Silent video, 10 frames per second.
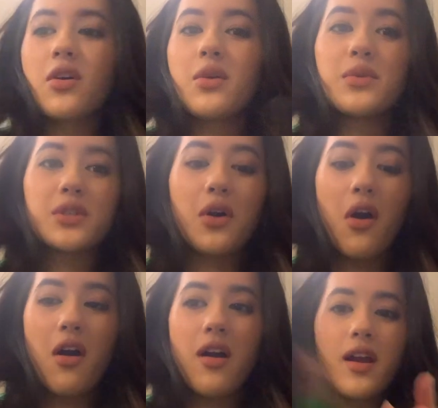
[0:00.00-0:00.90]
it was a
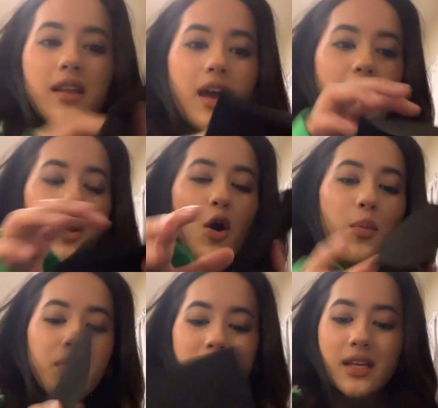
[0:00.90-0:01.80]
card and I
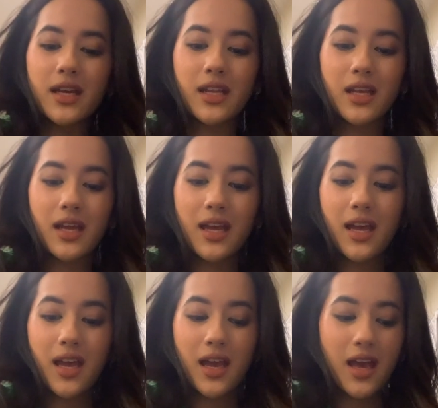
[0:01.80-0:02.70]
opened it
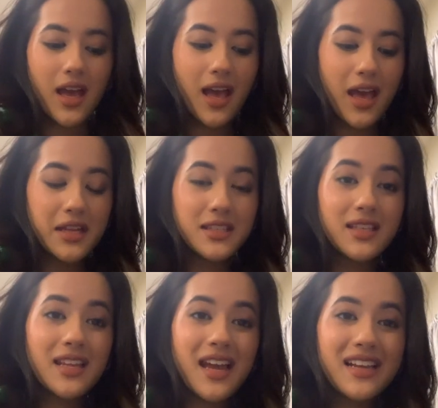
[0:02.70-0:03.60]
and it's a
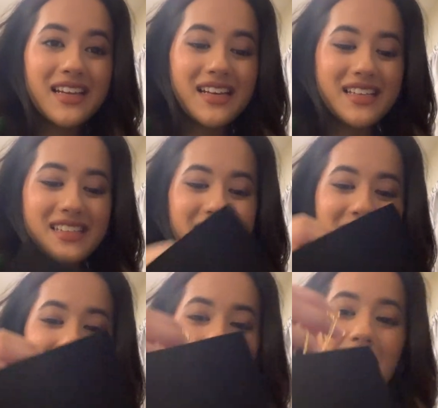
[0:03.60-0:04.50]
necklace.
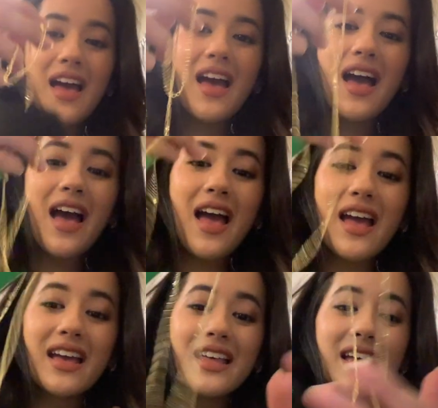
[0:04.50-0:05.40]

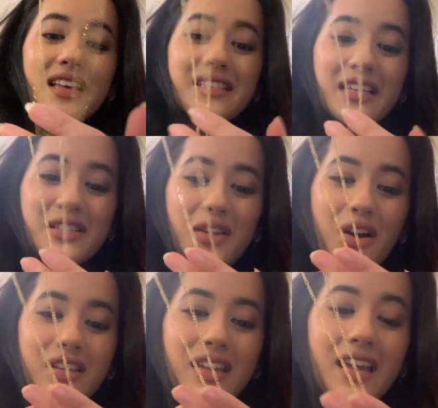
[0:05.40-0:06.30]
This is
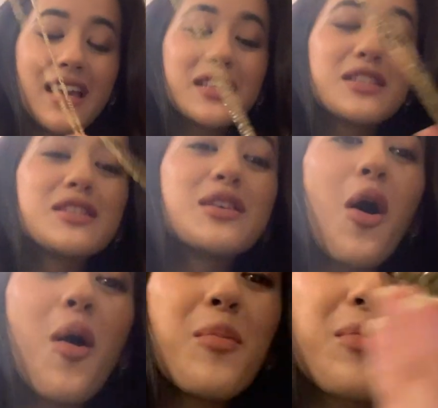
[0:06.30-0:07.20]
not, it's
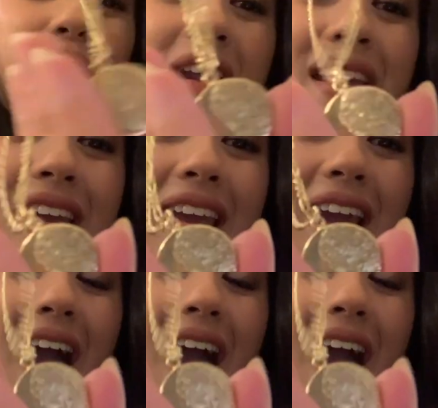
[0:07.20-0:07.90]
so pretty.